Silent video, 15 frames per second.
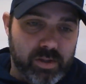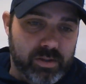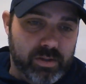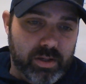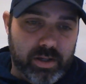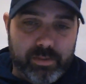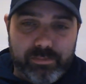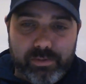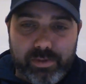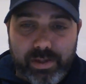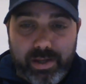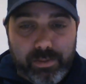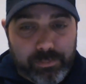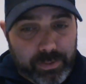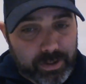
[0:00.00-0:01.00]

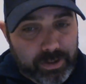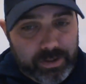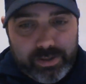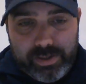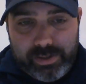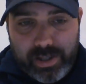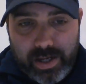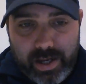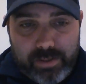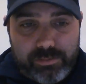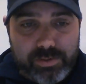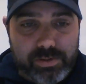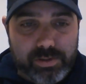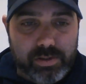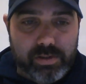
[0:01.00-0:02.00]
They can play good at
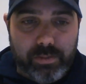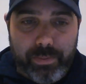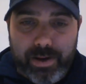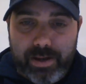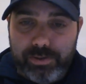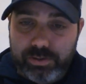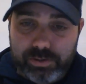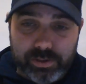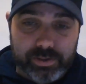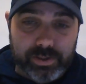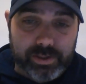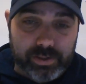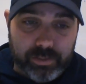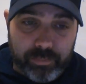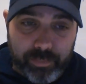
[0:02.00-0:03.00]
times. The Panthers look
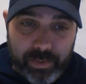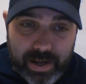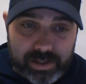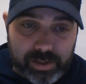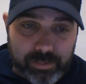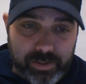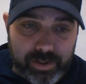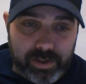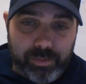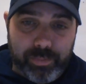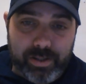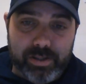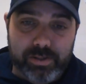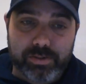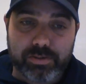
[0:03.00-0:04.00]
like they're back to being the
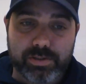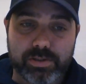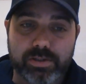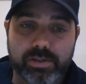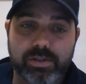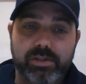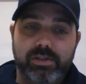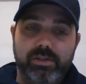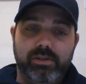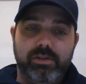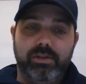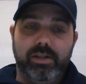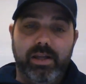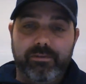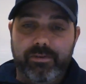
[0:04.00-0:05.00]
Panthers.
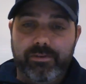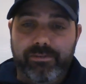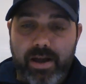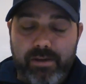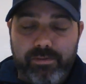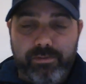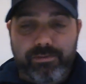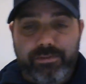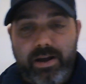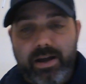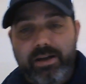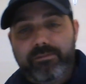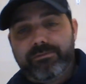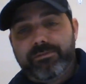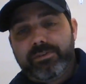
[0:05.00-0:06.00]
They're
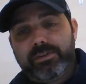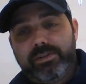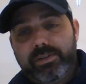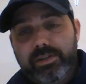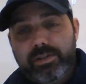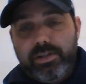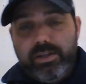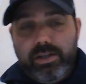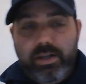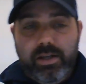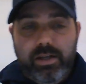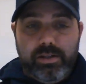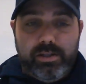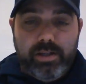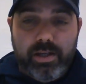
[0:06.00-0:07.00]
11-5-5.
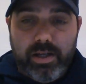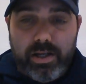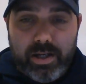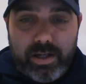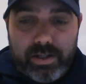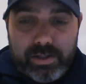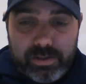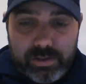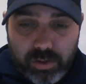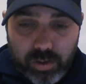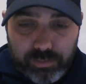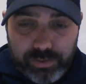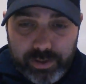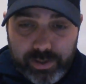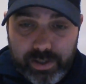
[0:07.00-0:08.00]
And
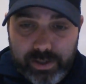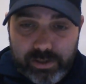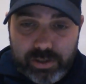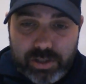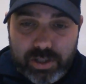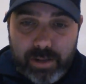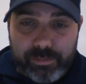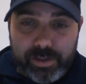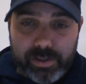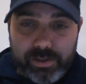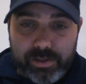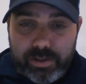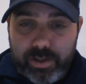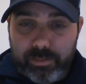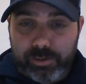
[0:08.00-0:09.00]
hopefully they can get the job done.
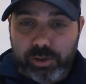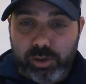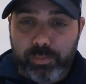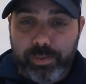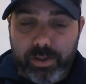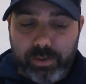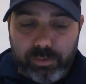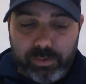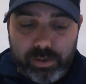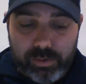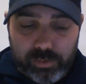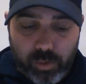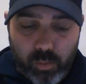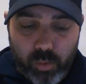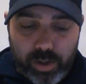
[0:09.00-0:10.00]
They're the number two pick. We're going to go
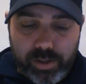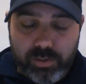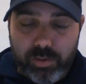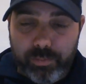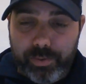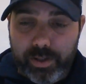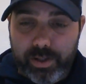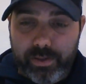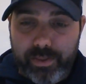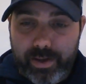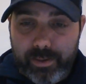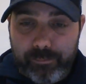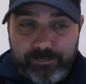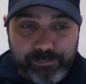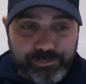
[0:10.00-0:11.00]
with a one-unit play on them.